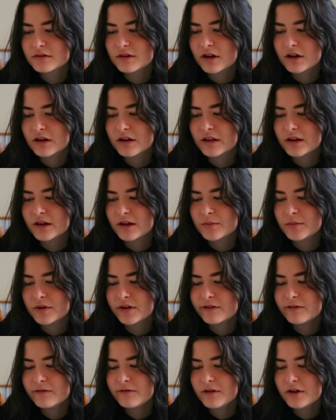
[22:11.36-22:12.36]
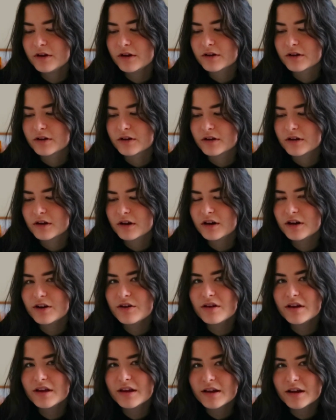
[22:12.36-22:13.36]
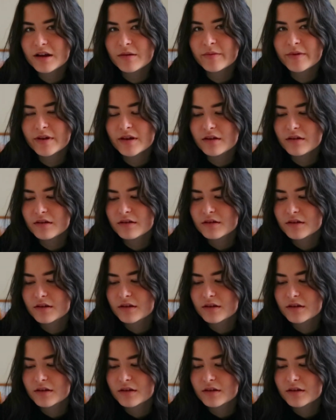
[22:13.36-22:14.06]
Ugly motherfucker. Are you kidding me?